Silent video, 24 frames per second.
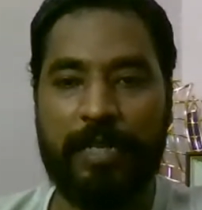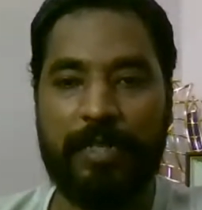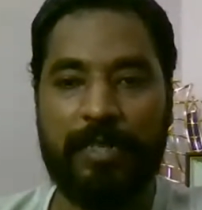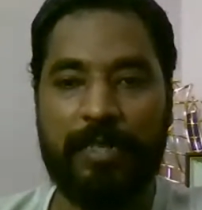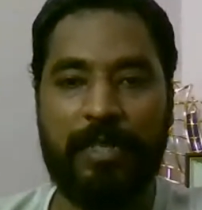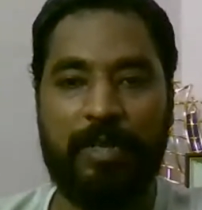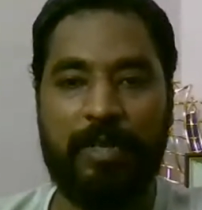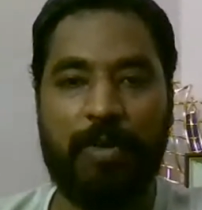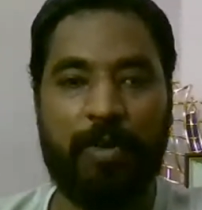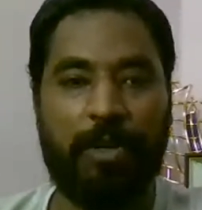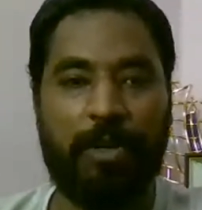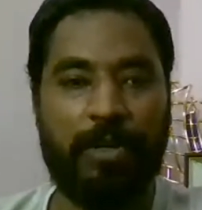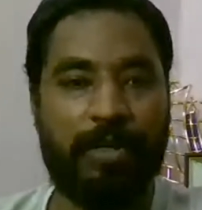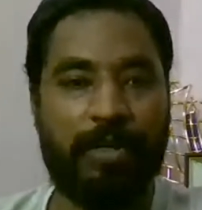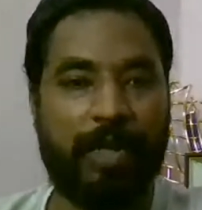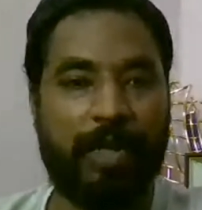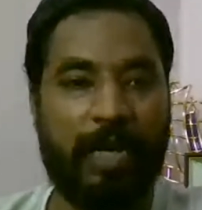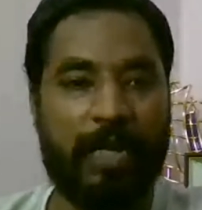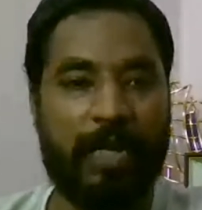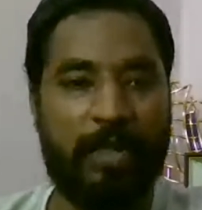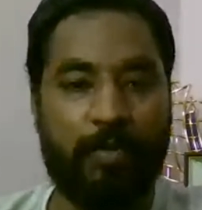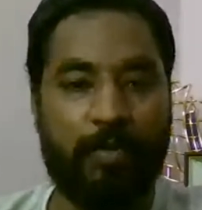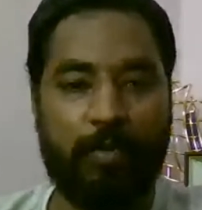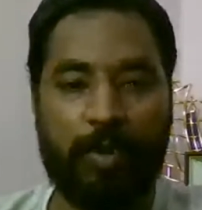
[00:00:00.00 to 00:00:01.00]
because I can
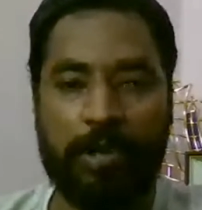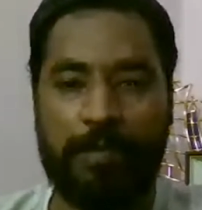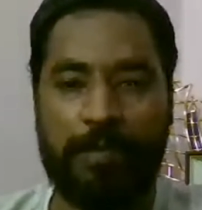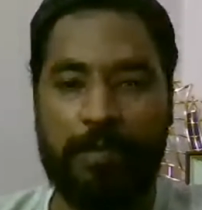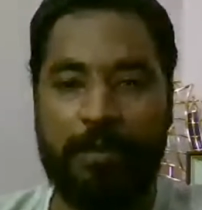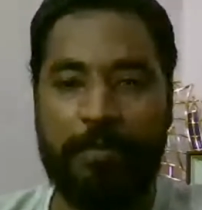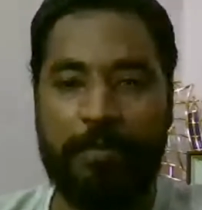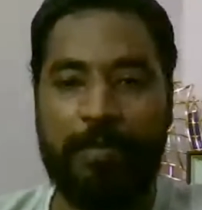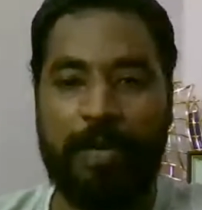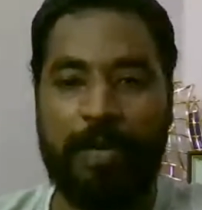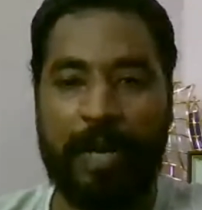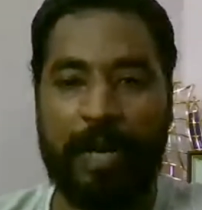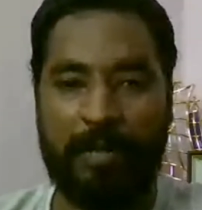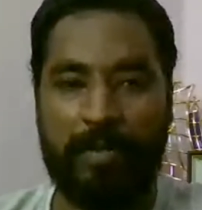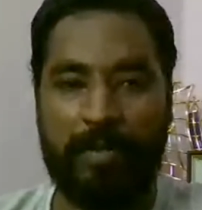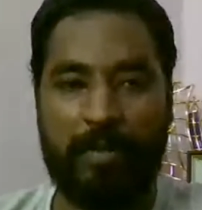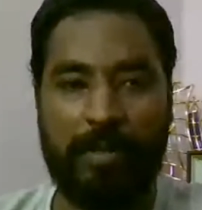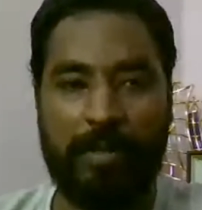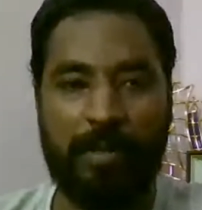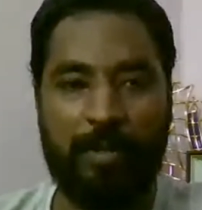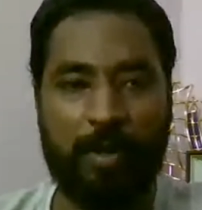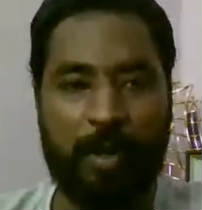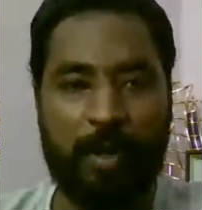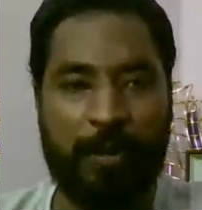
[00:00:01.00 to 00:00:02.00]
see all the chats what
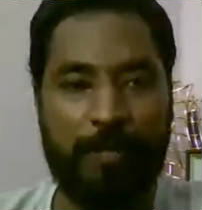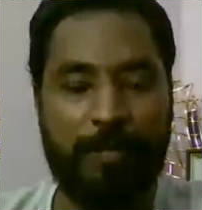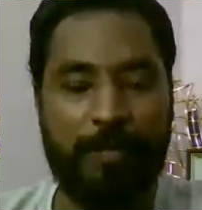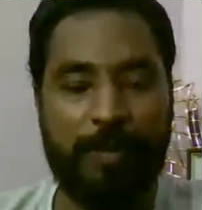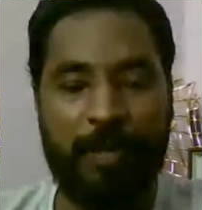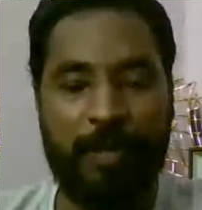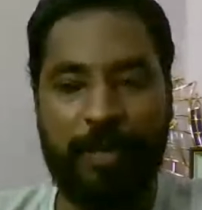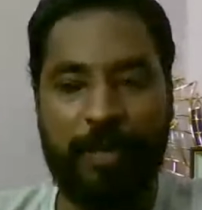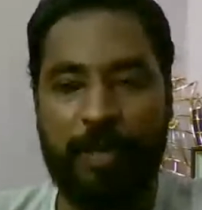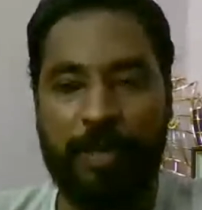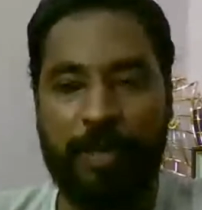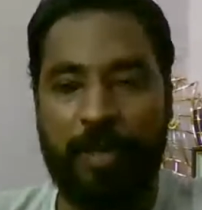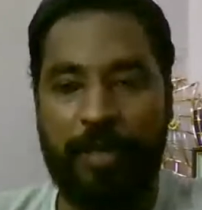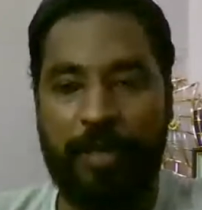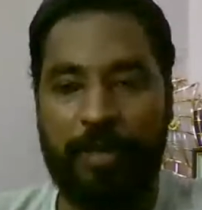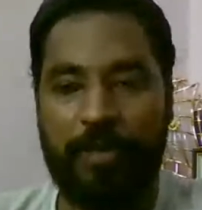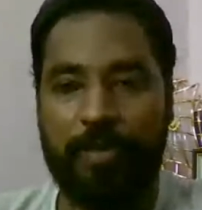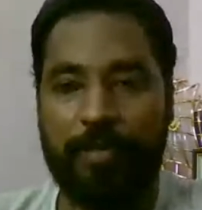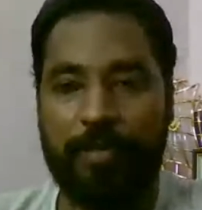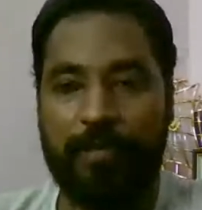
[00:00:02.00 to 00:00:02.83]
people actually drop.